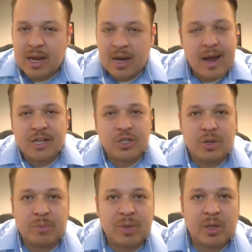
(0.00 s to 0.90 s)
I shouldn't
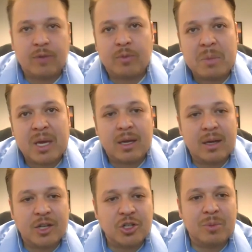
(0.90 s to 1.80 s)
be looking for me.
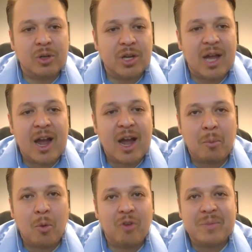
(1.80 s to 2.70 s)
I shouldn't be looking to hire
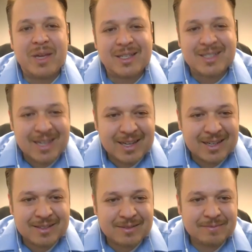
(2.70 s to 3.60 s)
more of me's.
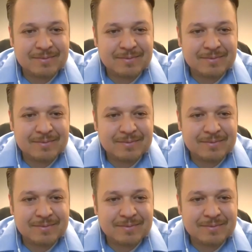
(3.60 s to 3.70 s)
T t